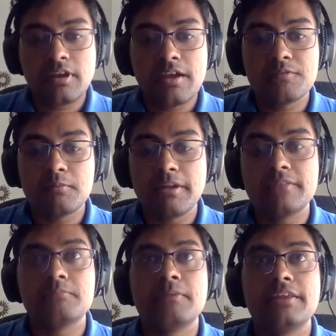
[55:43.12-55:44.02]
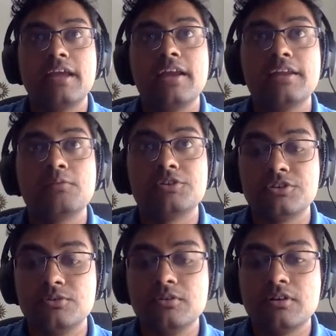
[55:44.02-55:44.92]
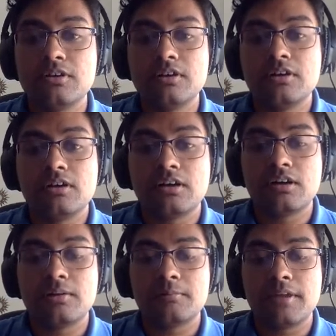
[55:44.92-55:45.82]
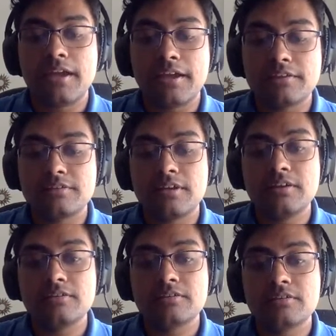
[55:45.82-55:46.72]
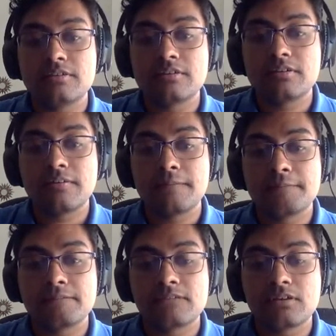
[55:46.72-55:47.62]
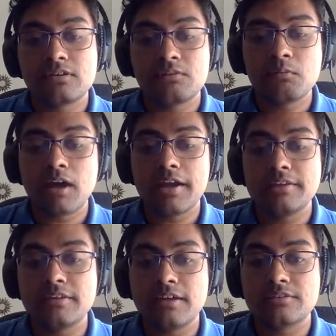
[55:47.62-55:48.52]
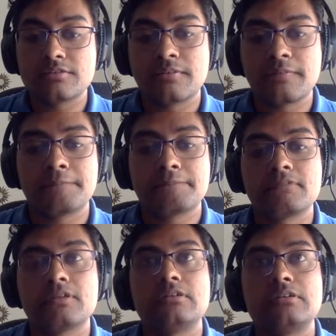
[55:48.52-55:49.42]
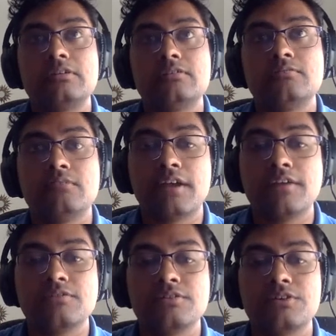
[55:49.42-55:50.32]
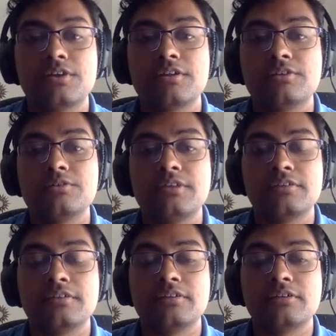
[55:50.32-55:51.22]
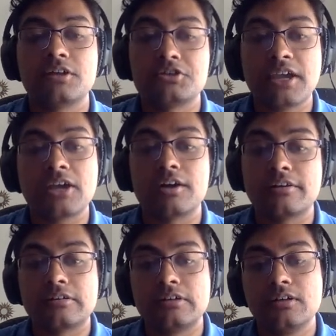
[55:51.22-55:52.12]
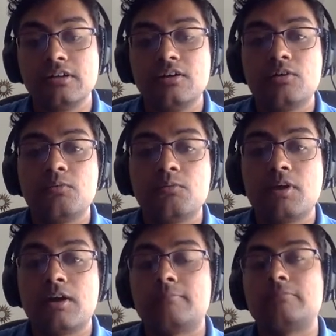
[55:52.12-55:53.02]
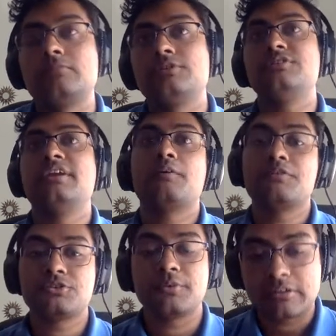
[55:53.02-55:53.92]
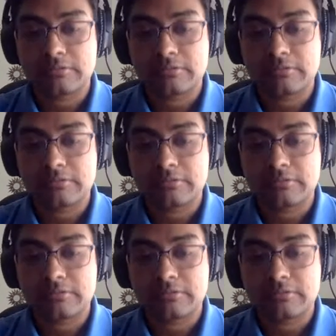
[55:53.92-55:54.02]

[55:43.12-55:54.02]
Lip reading: We're going to make that equal to x test, y test. Okay, so those are the two things it's going to check on to see how it's doing.